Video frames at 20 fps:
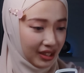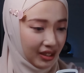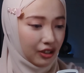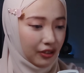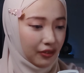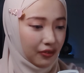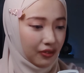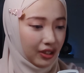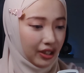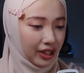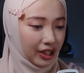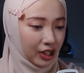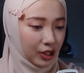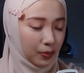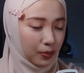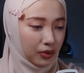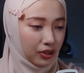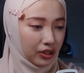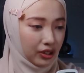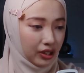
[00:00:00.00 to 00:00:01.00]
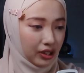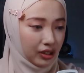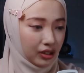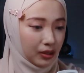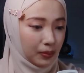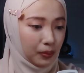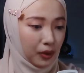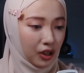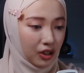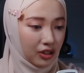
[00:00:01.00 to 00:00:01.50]
Terrifying
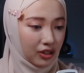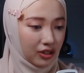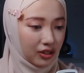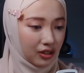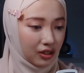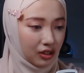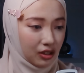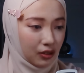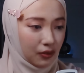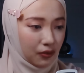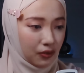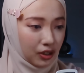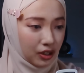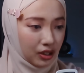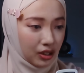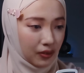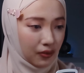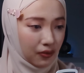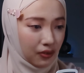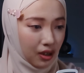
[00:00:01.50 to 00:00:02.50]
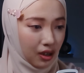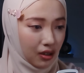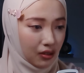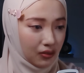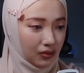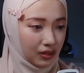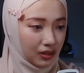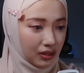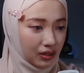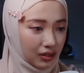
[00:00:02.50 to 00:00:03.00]
experience. The monster, the first he
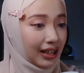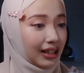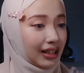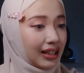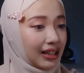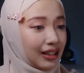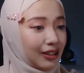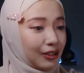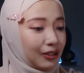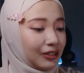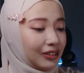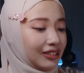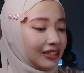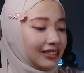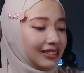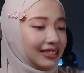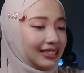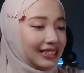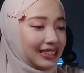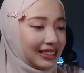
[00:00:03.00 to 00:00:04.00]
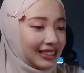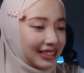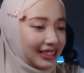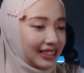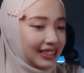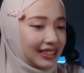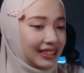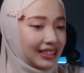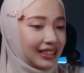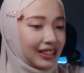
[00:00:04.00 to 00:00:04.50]
fought. Yeah, oh, this
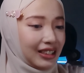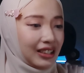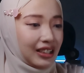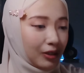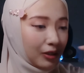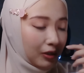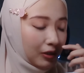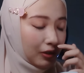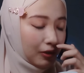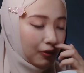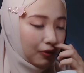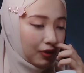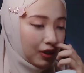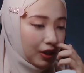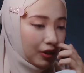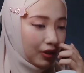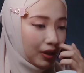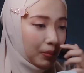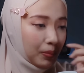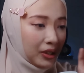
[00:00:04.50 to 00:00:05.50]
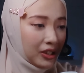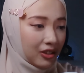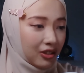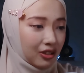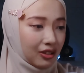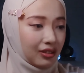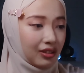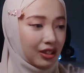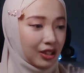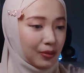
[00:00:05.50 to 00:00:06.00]
is... Frieren
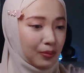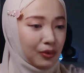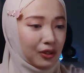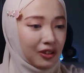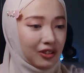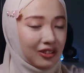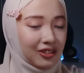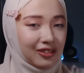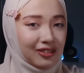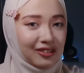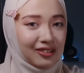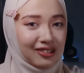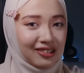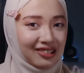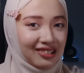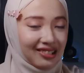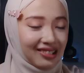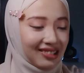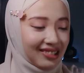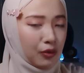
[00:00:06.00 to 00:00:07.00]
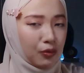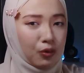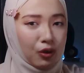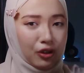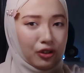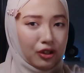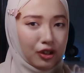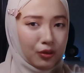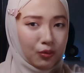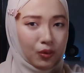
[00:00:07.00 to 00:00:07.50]
mentioned this monster. I
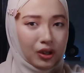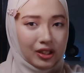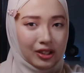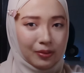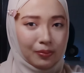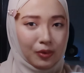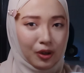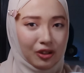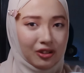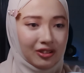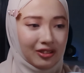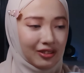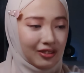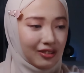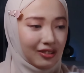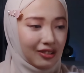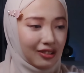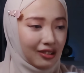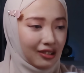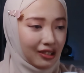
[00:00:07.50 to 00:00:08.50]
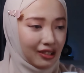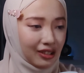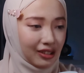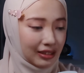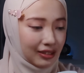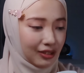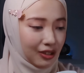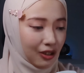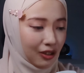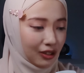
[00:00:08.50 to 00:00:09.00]
wonder what's monster
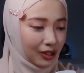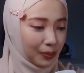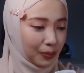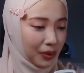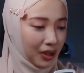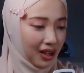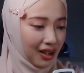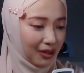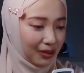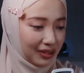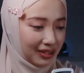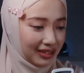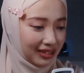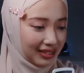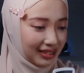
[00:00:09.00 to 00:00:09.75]
it's talk about.